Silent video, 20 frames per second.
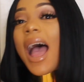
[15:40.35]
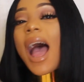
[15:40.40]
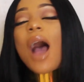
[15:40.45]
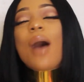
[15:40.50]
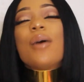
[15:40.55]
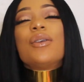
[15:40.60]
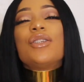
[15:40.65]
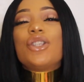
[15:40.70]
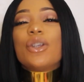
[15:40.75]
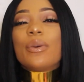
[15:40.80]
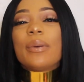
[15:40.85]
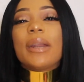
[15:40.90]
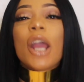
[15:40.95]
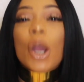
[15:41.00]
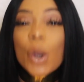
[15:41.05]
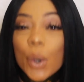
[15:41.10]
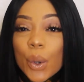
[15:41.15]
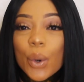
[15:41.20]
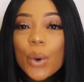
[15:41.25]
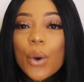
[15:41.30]
I was doing
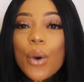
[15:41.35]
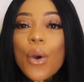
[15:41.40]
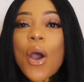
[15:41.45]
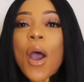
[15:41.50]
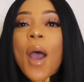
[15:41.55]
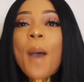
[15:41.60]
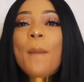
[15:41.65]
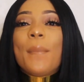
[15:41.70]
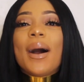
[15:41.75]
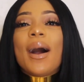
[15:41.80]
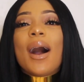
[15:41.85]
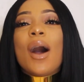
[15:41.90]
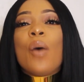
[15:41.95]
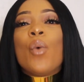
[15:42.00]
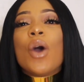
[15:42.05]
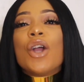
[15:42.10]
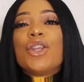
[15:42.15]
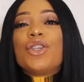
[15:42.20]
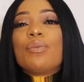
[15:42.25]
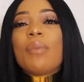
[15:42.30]
it all. But
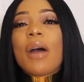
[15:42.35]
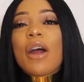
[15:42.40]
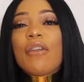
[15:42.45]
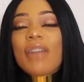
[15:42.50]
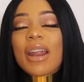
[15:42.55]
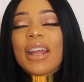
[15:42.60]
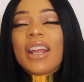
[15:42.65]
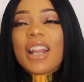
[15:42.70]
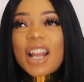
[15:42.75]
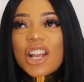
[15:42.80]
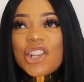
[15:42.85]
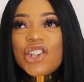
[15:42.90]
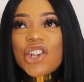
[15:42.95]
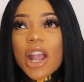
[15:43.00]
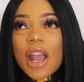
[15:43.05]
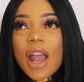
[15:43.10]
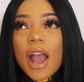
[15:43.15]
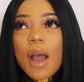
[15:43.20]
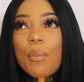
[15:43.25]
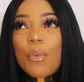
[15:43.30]
I went to my regular
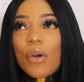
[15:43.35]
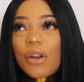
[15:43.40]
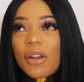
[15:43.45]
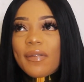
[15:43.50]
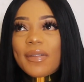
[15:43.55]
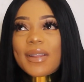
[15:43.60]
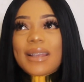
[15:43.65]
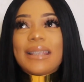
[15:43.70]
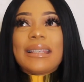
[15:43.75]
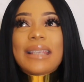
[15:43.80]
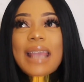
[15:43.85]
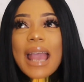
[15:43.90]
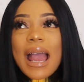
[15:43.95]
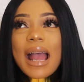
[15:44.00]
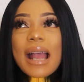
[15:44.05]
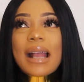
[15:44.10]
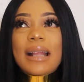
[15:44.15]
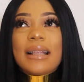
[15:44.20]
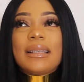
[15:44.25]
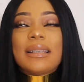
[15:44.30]
checkup, one of the
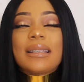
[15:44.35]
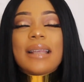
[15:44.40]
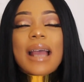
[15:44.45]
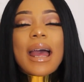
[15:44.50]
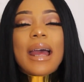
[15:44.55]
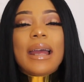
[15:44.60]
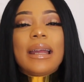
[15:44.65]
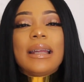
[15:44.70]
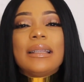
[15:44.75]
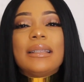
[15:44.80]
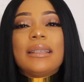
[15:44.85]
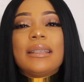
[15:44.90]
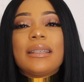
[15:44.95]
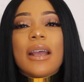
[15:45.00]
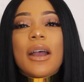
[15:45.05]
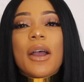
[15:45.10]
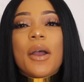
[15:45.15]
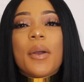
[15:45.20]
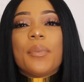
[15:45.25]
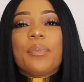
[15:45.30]
scans, and
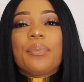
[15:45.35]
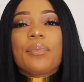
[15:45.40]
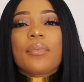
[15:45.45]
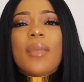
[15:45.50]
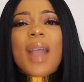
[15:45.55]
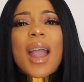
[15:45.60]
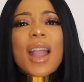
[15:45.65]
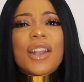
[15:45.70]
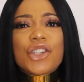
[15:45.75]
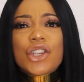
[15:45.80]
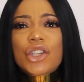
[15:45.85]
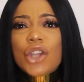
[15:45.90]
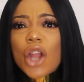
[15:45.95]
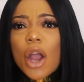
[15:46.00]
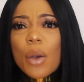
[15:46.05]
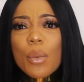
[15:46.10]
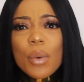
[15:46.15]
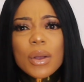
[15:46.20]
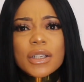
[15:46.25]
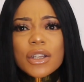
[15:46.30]

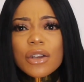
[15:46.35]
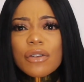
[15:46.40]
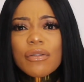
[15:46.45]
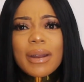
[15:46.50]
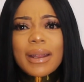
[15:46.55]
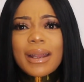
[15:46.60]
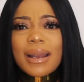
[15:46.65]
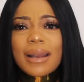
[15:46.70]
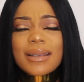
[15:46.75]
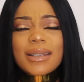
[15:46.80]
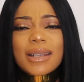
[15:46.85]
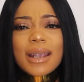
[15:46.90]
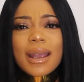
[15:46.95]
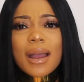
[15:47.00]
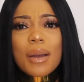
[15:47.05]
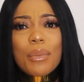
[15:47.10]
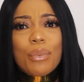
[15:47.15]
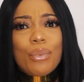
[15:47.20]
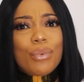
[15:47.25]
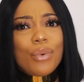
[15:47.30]
it wasn't a regular
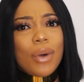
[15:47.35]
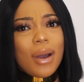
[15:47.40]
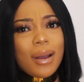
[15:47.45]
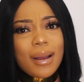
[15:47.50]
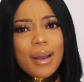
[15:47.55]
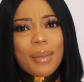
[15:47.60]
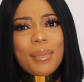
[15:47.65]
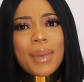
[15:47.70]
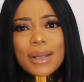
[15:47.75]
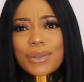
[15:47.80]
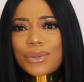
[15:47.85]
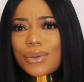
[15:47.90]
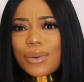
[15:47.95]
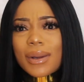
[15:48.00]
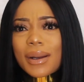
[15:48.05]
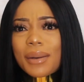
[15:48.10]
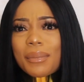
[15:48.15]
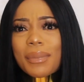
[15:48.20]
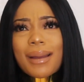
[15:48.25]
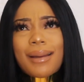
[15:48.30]
checkup. What am I
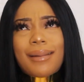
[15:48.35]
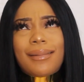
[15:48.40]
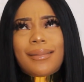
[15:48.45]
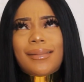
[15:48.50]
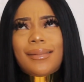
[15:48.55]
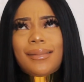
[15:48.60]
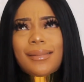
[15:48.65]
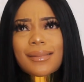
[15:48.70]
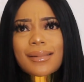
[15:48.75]
talking about?